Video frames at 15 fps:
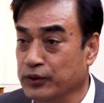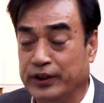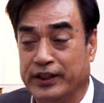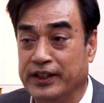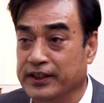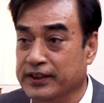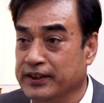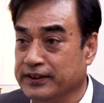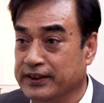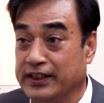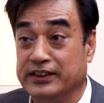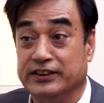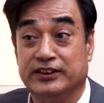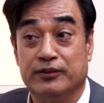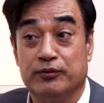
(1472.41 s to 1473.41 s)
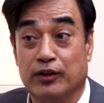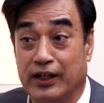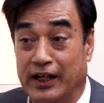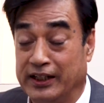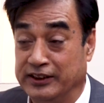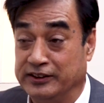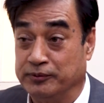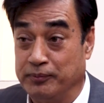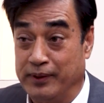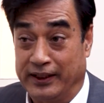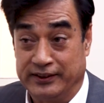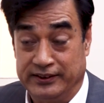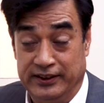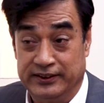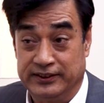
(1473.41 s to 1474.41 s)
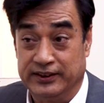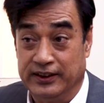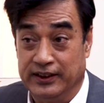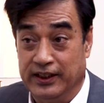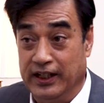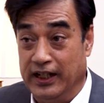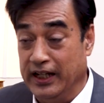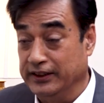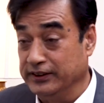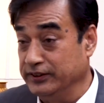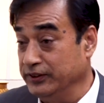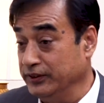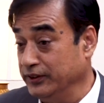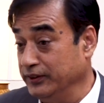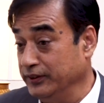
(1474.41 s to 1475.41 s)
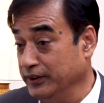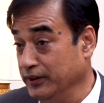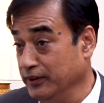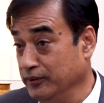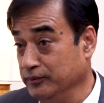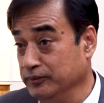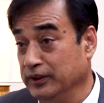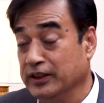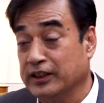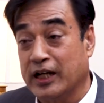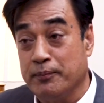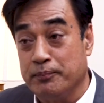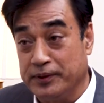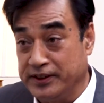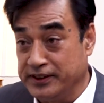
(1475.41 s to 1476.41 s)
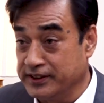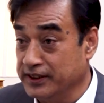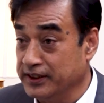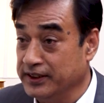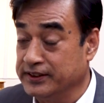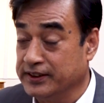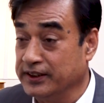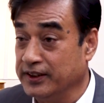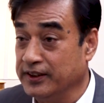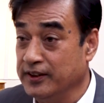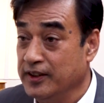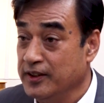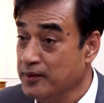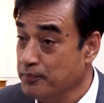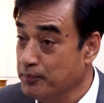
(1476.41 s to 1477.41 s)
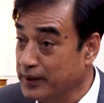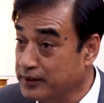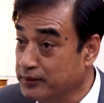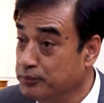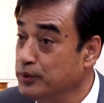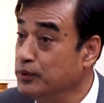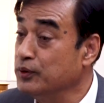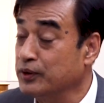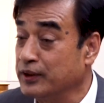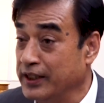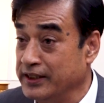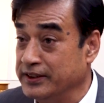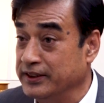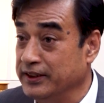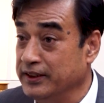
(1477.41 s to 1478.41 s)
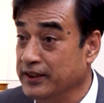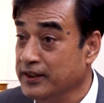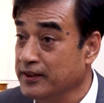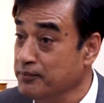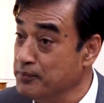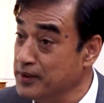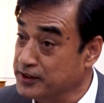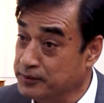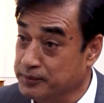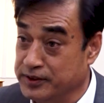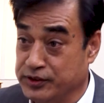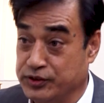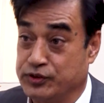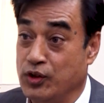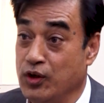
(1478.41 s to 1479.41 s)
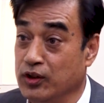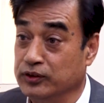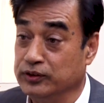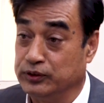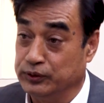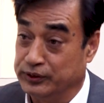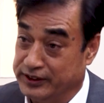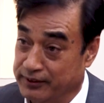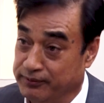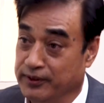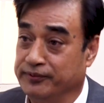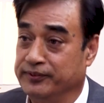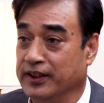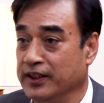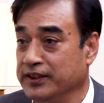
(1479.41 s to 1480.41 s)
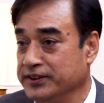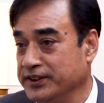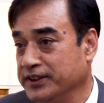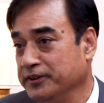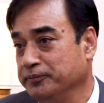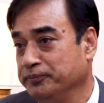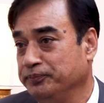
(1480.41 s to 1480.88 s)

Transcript: Okay, that is democratic practice, and your competition each other. But bureaucracy must be strong to develop the country.